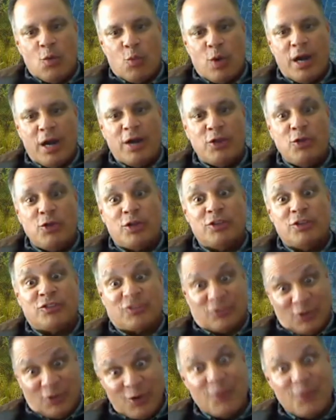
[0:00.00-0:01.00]
where you can
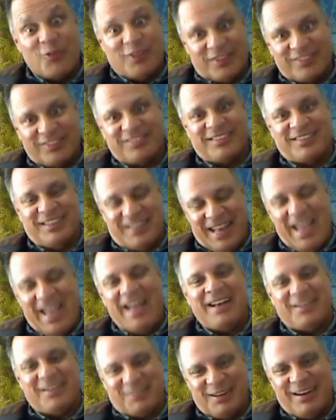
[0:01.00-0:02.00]
service the
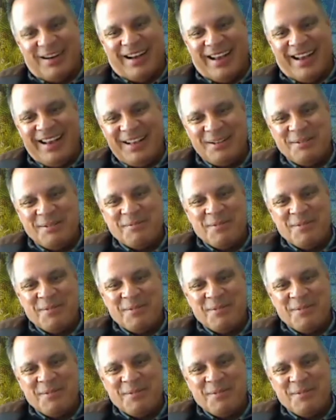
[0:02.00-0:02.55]
debt, right,